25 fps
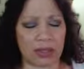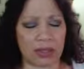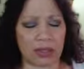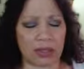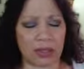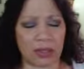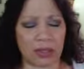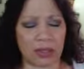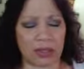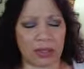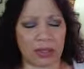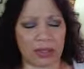
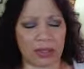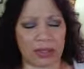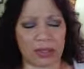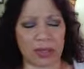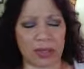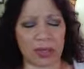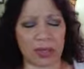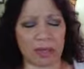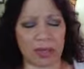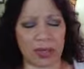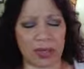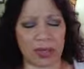So this
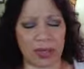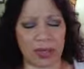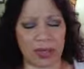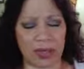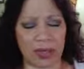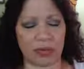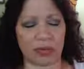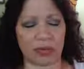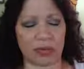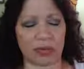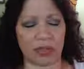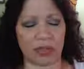is
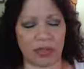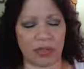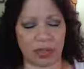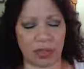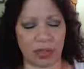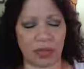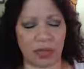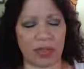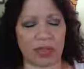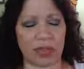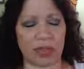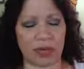somebody who's
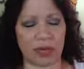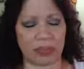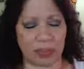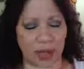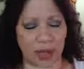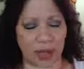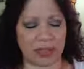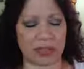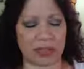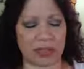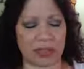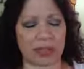showing their
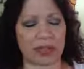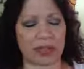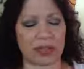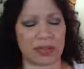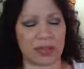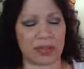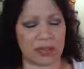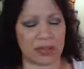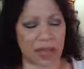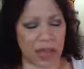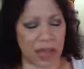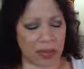
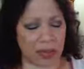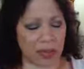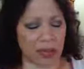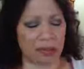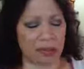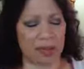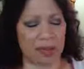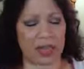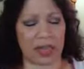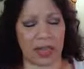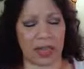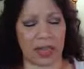presence on
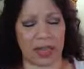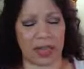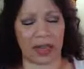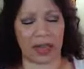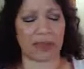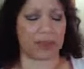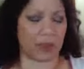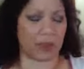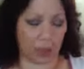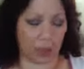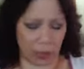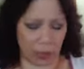your
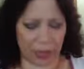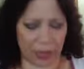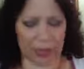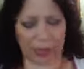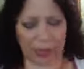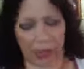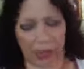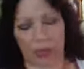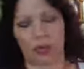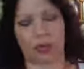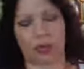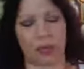behalf or
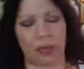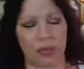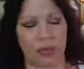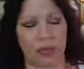with you or